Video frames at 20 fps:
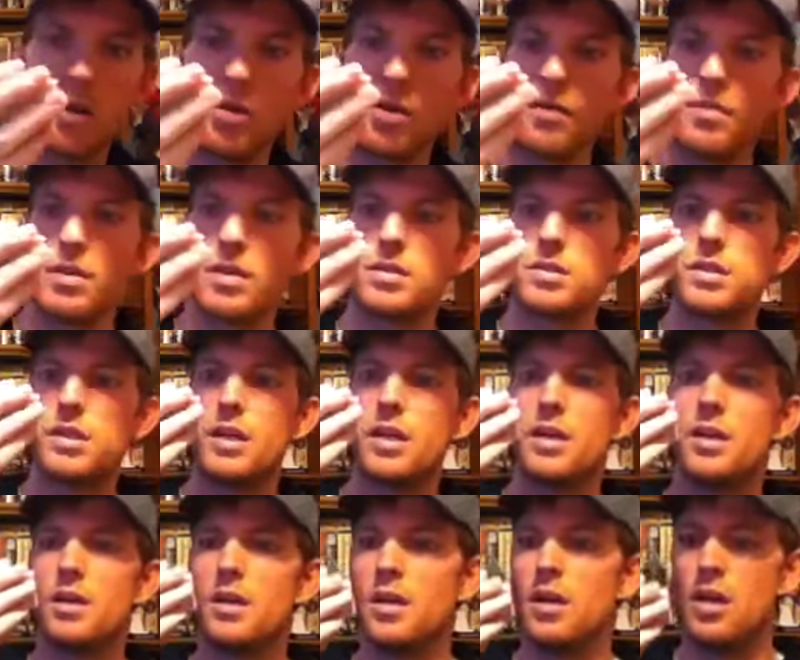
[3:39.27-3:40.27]
I don't know if you can see
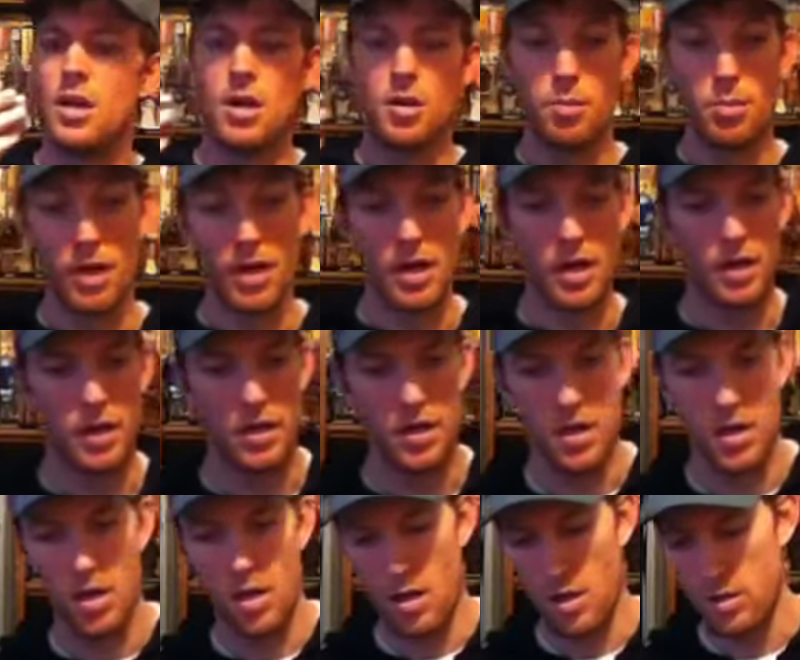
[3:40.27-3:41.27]
it, but
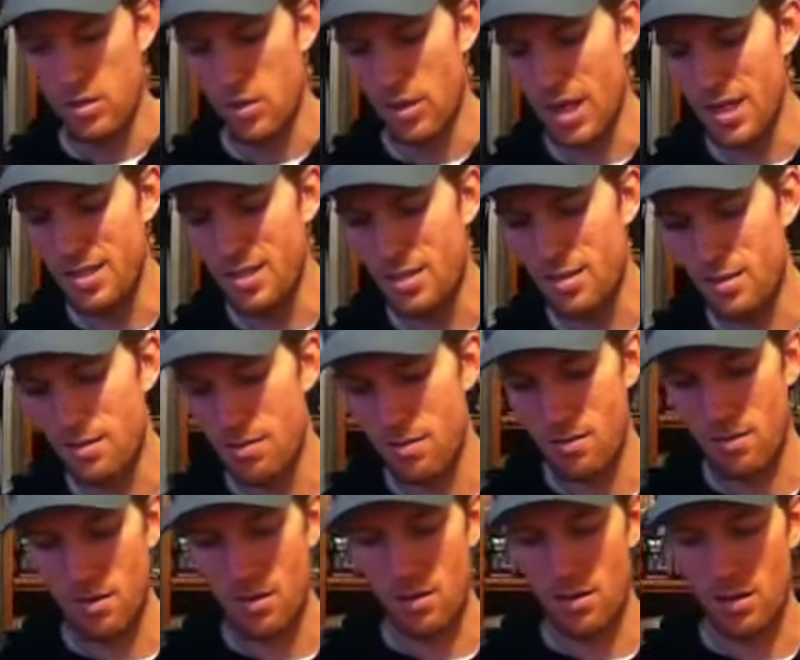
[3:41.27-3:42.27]
so that's
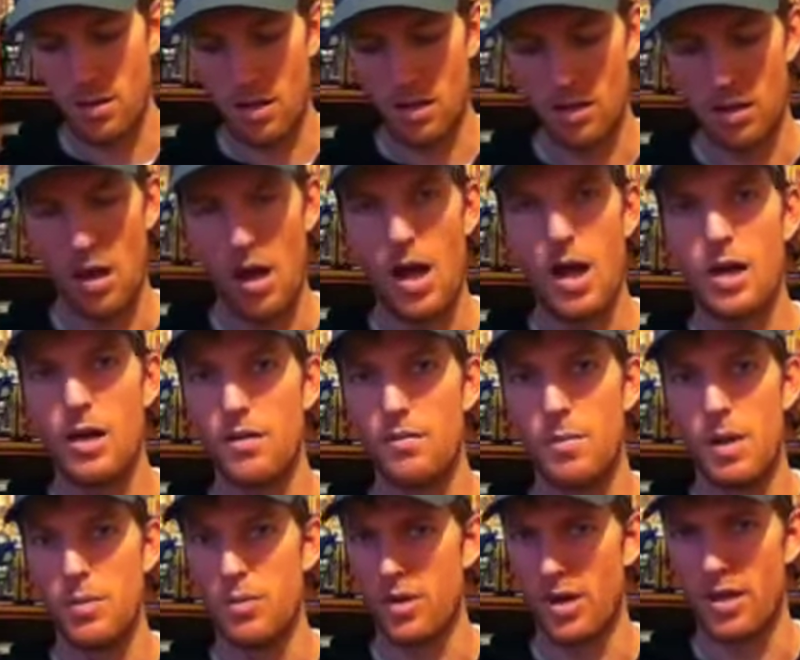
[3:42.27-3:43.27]
a lot
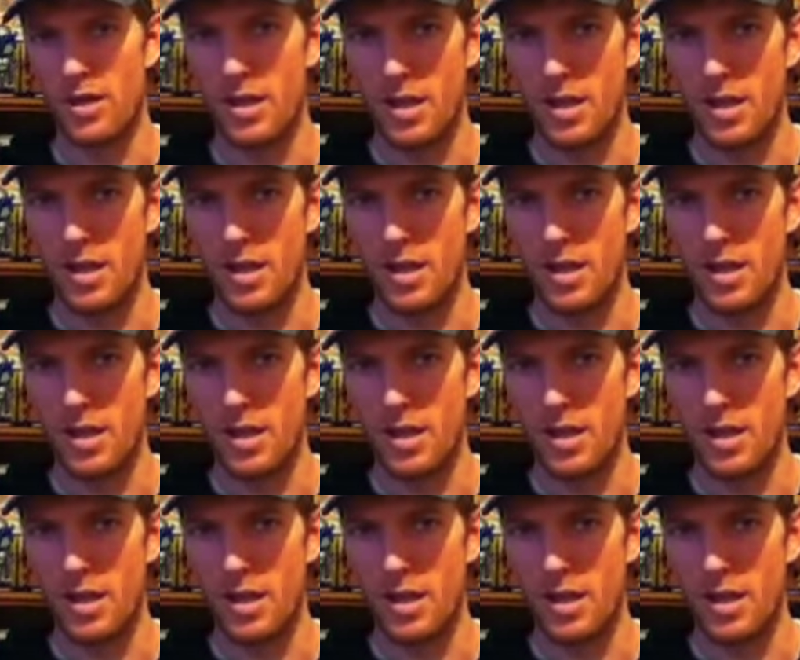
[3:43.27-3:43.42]
of memory.